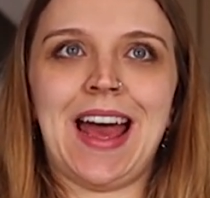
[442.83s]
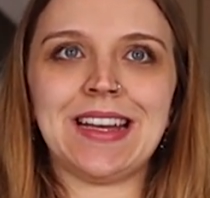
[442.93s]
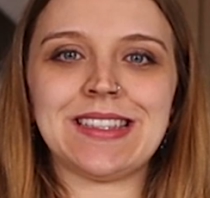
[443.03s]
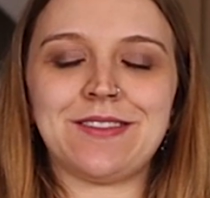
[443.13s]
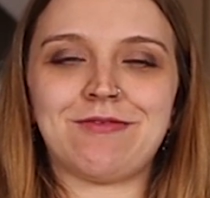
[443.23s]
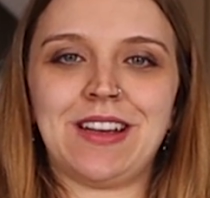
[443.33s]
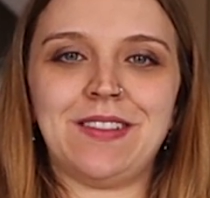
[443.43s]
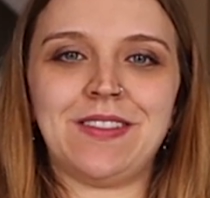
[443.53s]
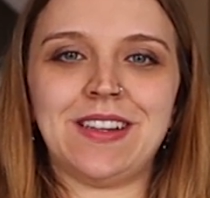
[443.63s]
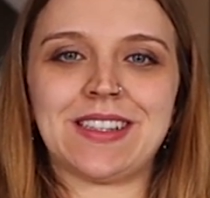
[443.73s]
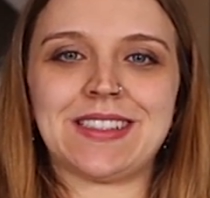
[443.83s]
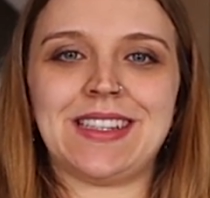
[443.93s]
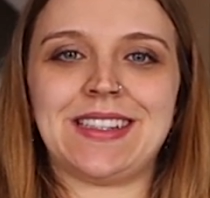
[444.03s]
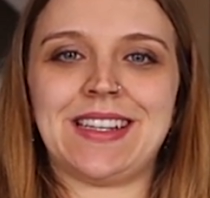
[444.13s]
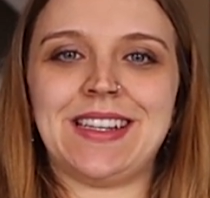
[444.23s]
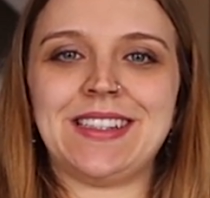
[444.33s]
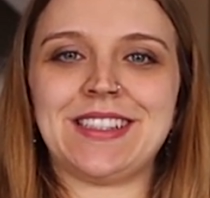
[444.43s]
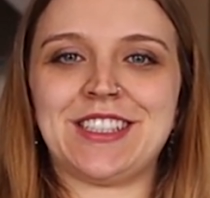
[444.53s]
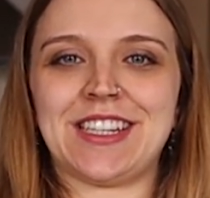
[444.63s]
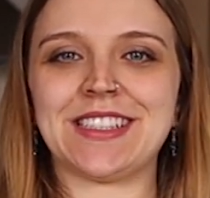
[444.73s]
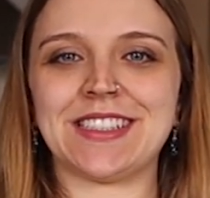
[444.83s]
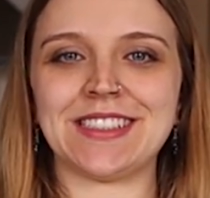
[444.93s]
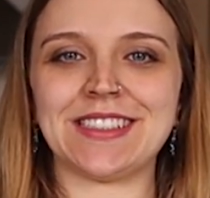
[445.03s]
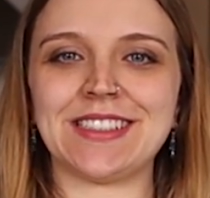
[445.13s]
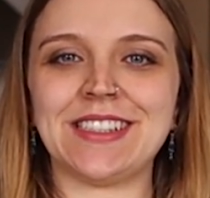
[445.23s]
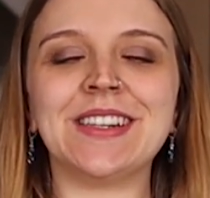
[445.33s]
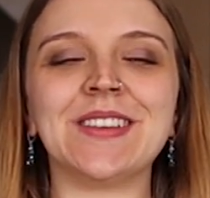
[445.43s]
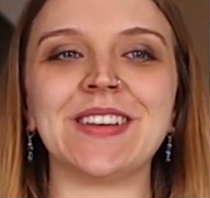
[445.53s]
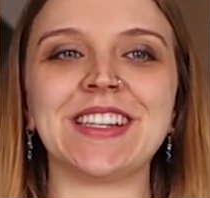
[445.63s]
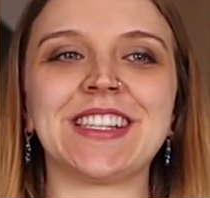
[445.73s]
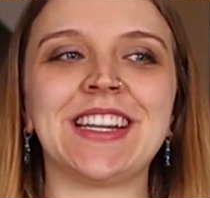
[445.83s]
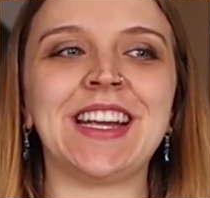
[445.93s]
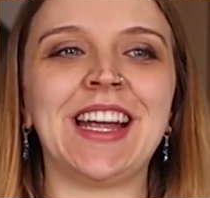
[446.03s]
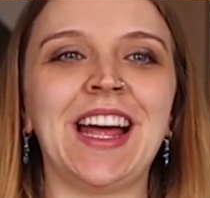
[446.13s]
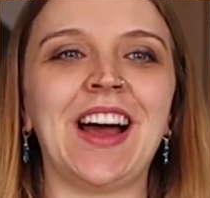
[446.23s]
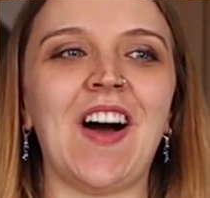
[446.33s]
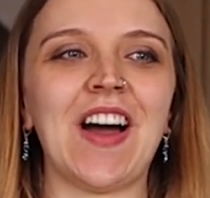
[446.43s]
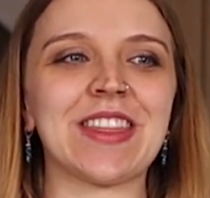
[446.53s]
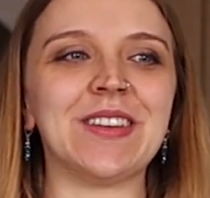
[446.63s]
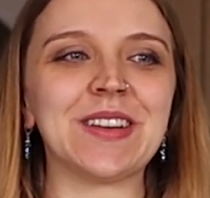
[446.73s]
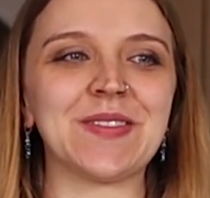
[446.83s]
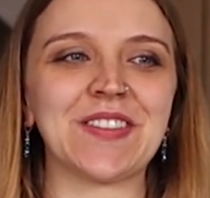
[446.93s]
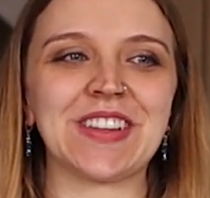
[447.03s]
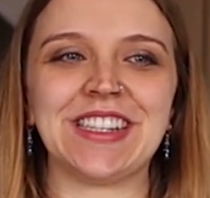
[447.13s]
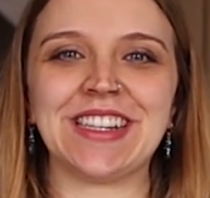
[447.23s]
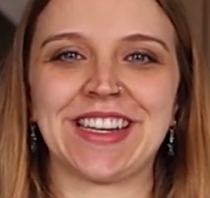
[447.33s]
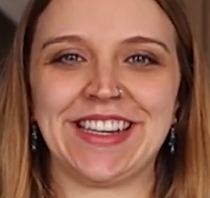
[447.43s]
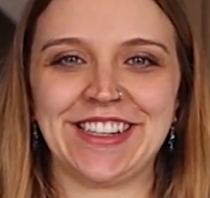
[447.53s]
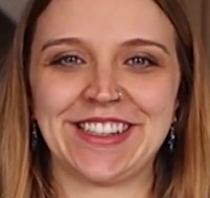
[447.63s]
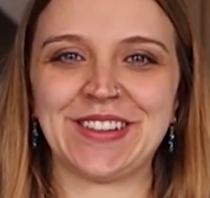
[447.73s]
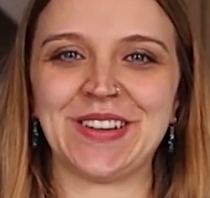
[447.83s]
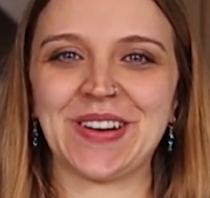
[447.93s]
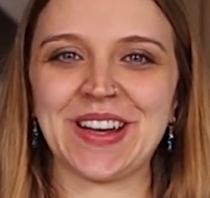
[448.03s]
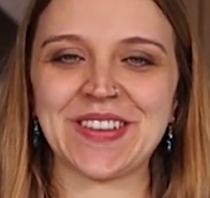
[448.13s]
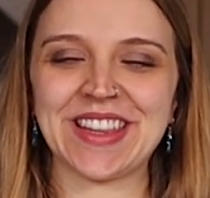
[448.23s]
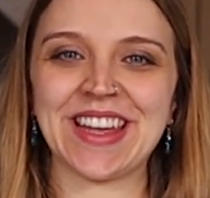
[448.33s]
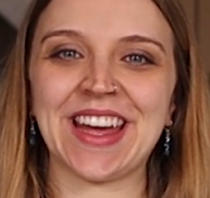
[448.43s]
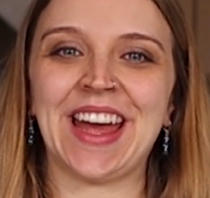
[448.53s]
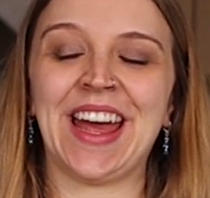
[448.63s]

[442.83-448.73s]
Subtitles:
acid reflux and indigestion, which I thought I'd been really lucky and I'd got away with it,